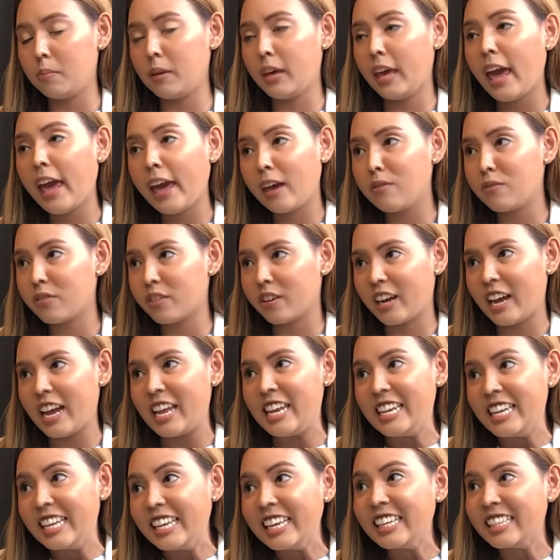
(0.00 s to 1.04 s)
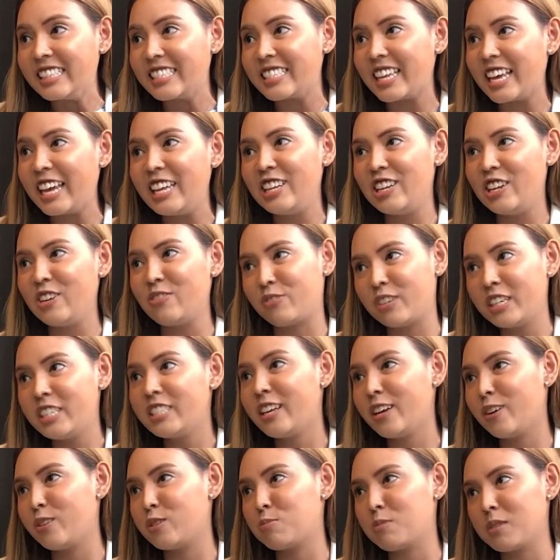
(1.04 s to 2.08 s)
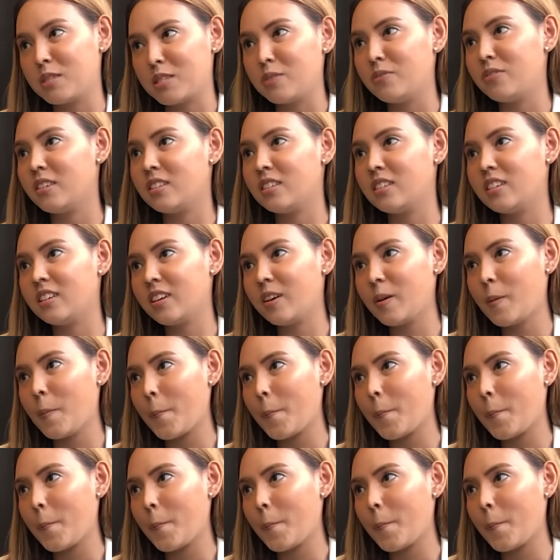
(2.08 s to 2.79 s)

behavior and needs in retail specifically?